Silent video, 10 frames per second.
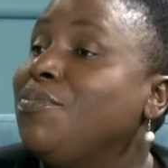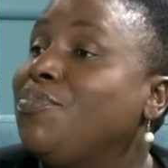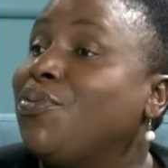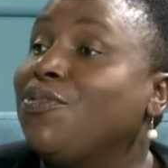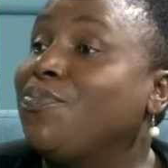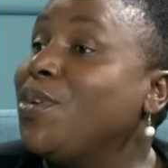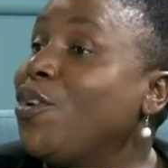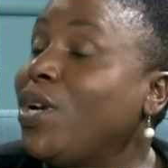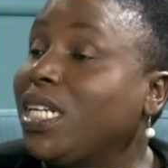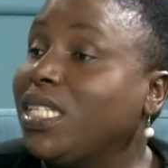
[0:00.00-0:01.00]
prove
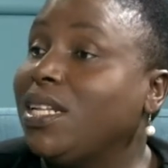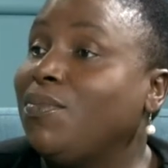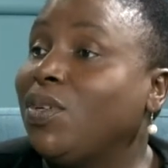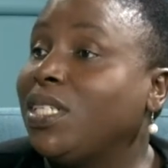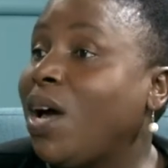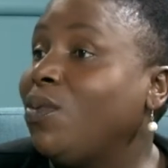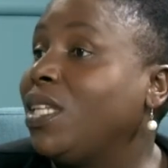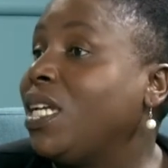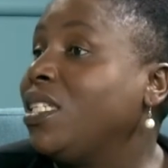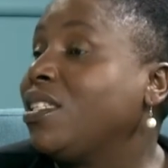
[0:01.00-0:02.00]
beyond reasonable
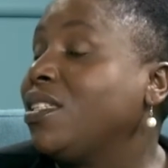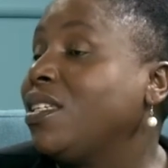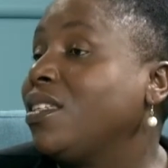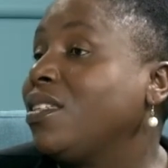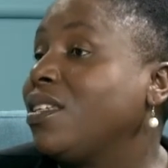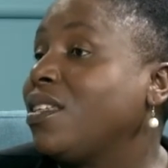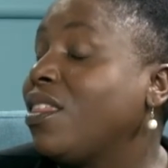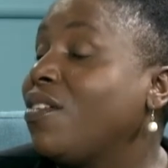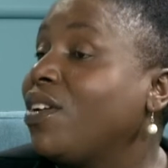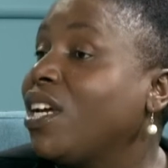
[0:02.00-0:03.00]
doubt that this is a
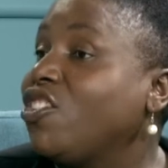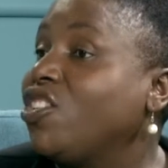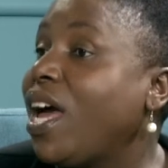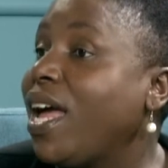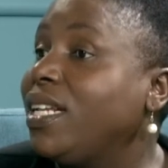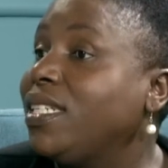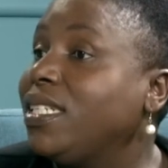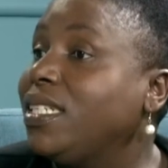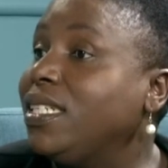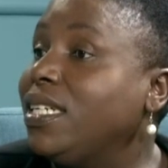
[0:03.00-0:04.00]
South African child
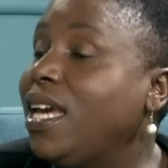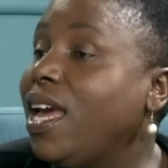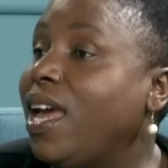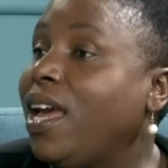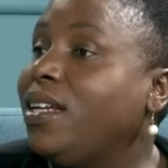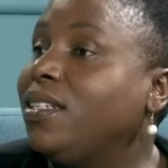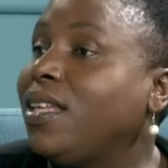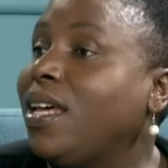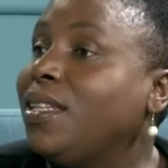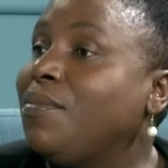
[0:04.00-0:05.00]
and
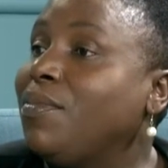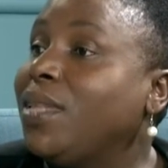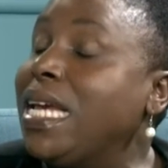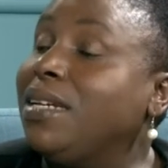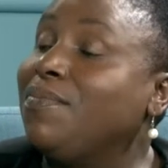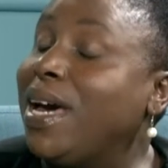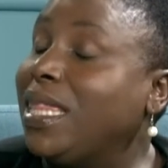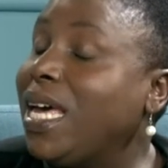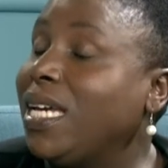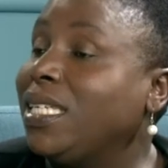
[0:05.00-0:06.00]
that the late
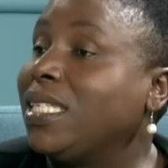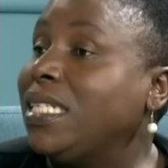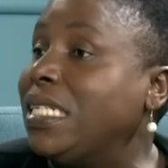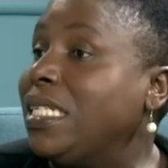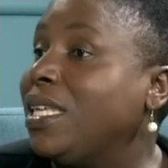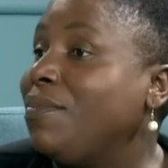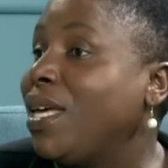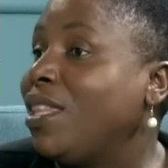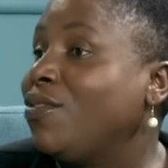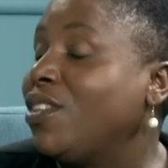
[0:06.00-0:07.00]
mother is indeed the
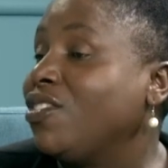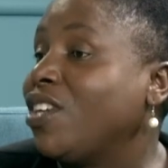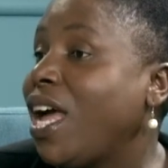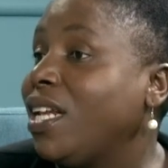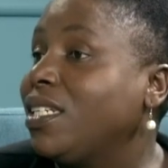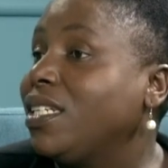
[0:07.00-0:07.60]
mother of this child.